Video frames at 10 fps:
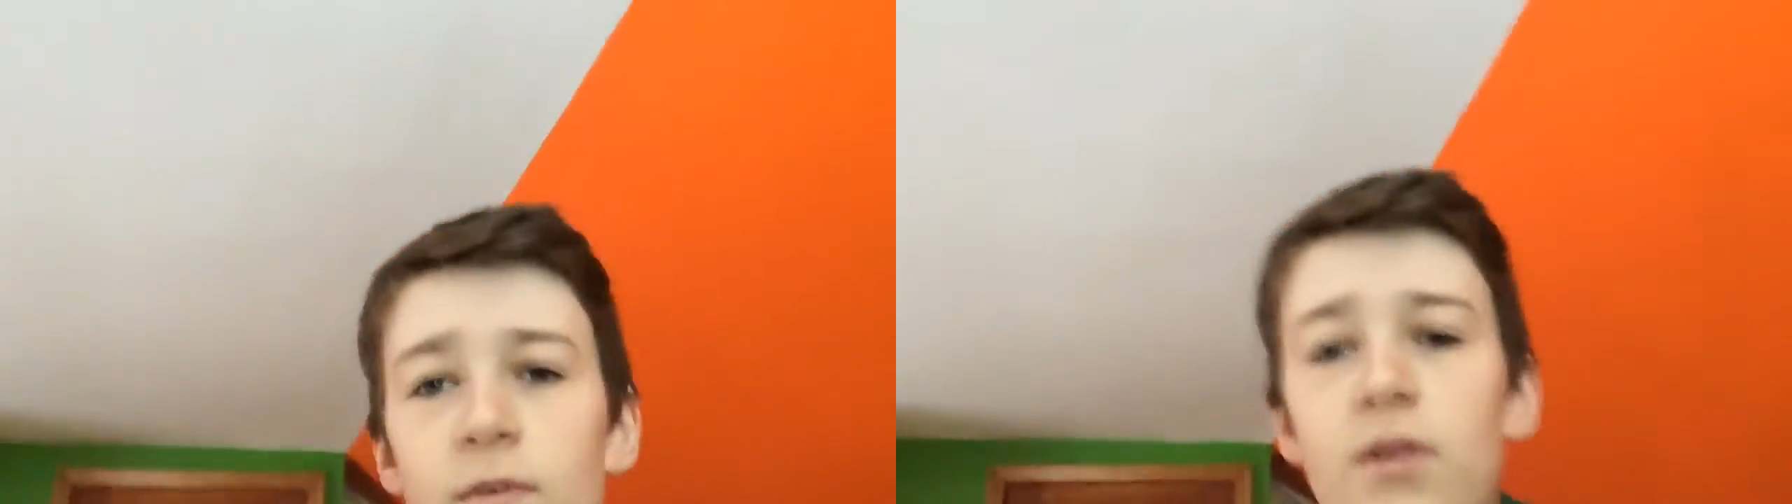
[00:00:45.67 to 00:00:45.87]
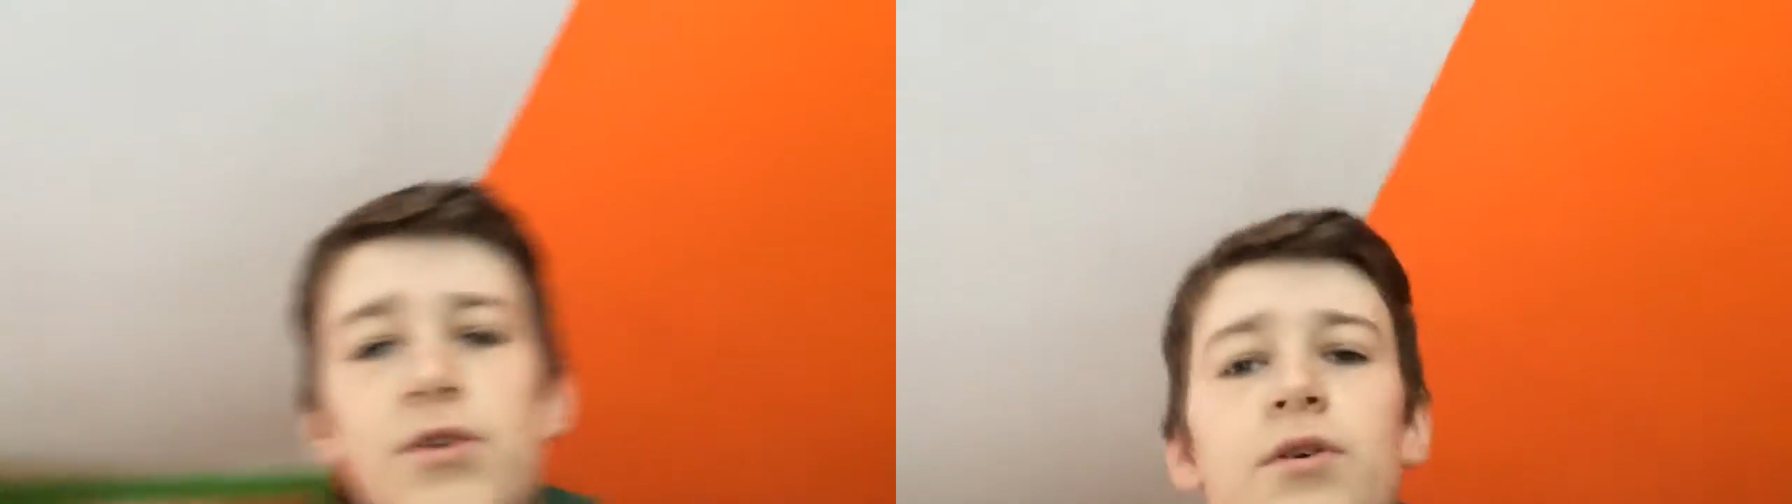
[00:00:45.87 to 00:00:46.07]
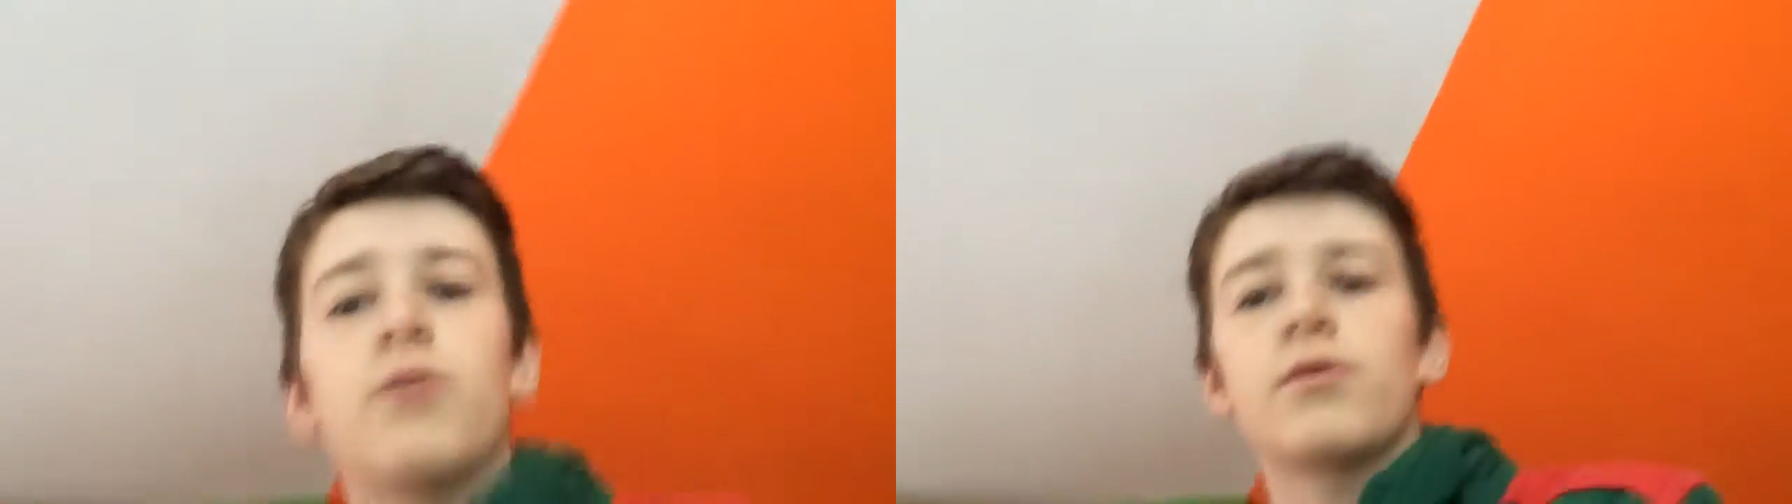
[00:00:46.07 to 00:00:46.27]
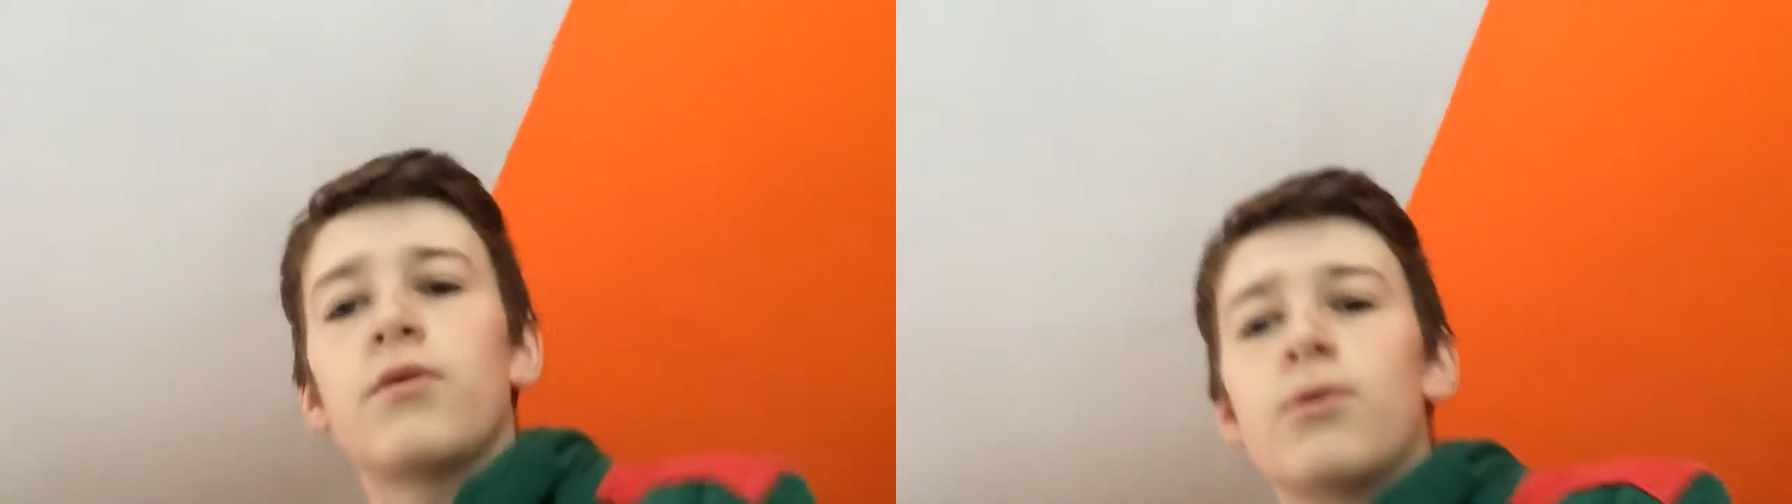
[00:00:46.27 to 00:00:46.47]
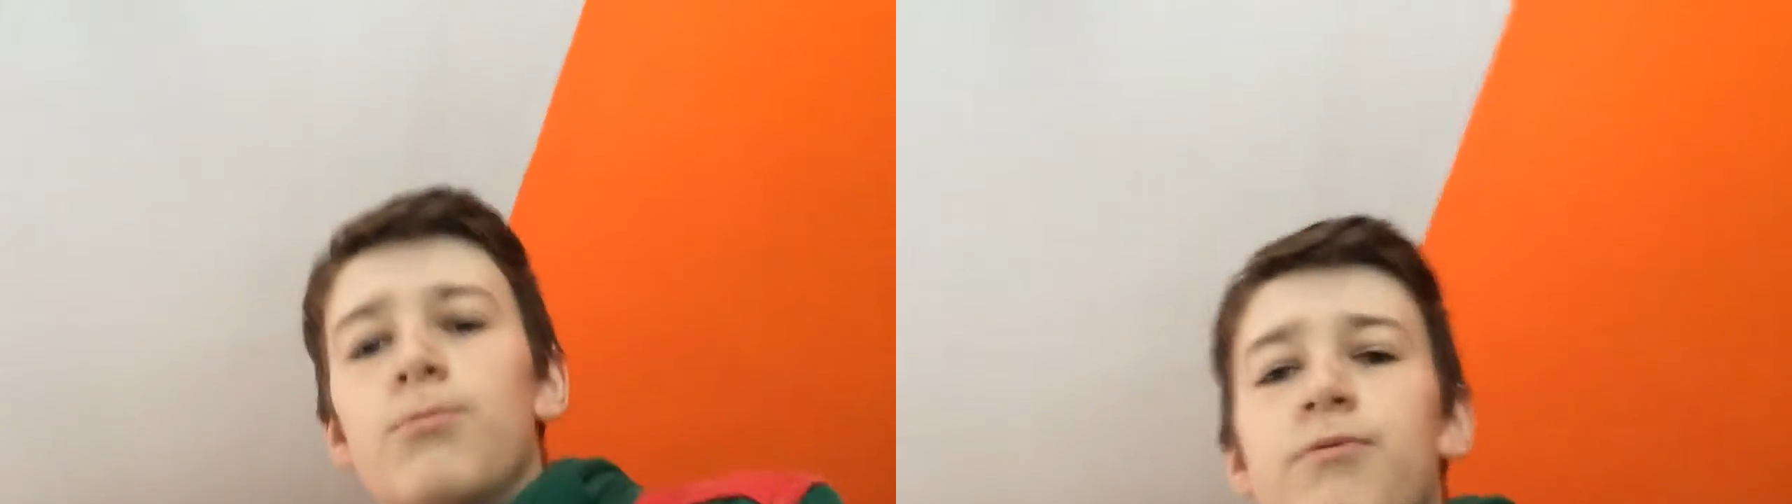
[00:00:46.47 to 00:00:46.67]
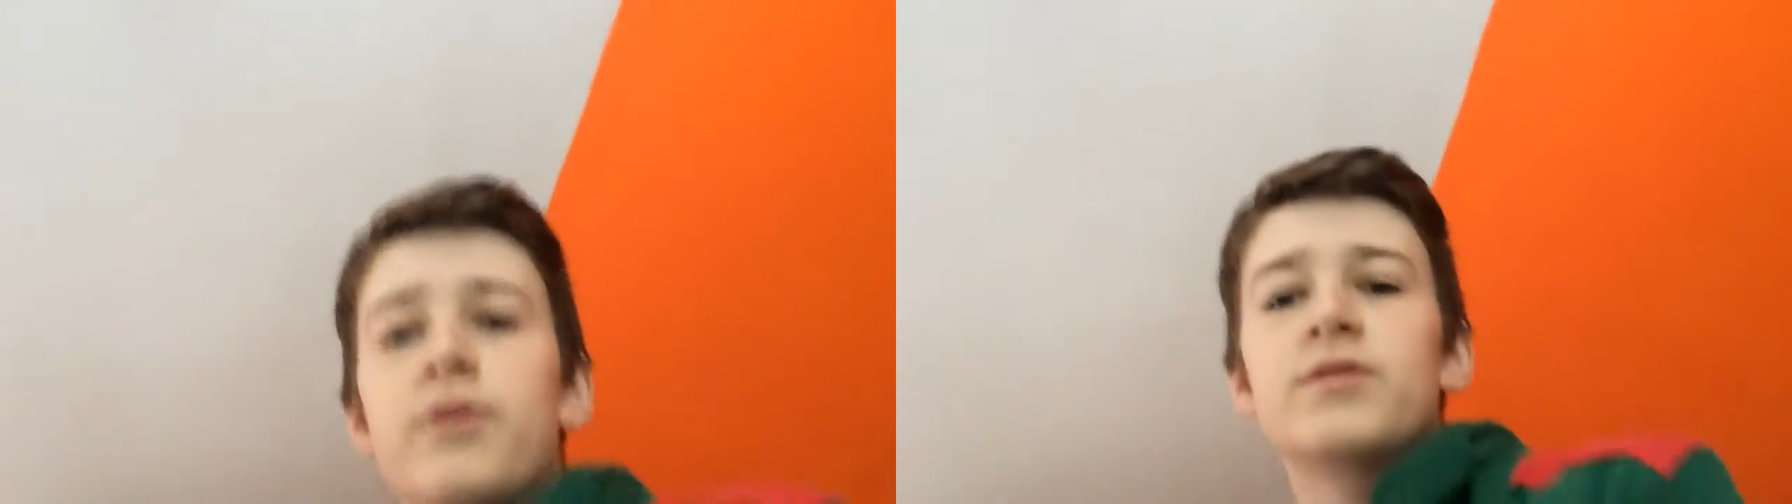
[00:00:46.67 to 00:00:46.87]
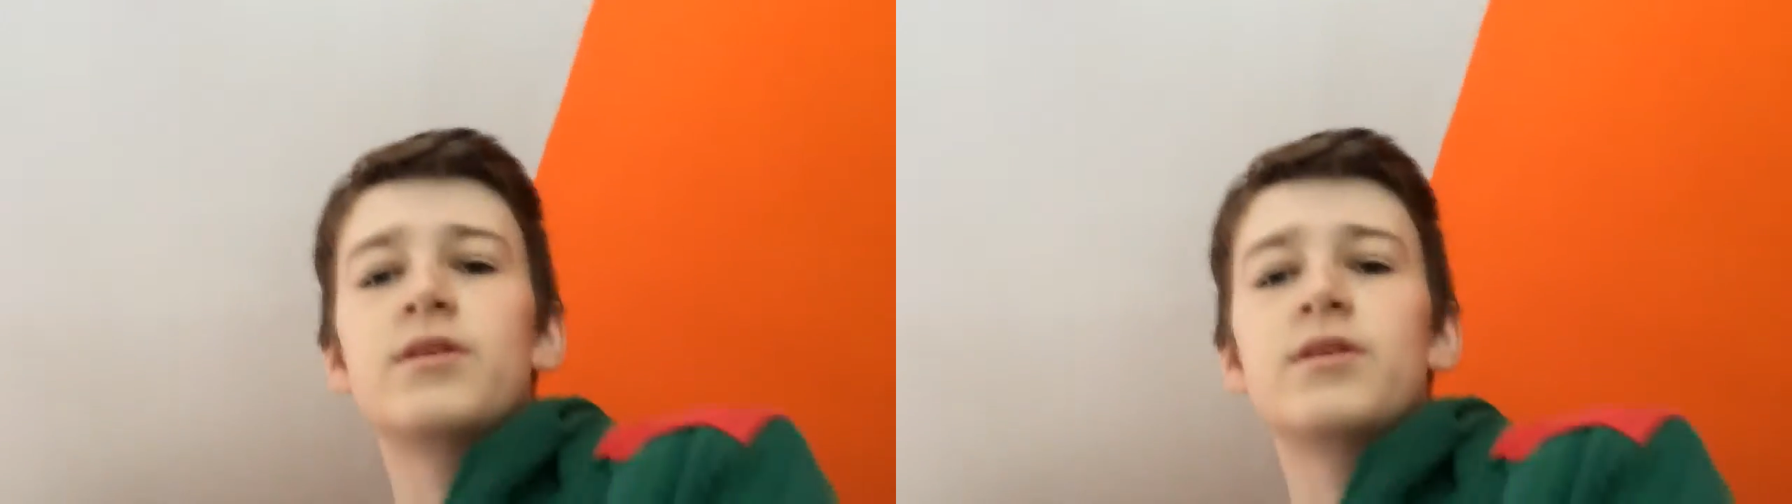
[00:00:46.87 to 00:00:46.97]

So hopefully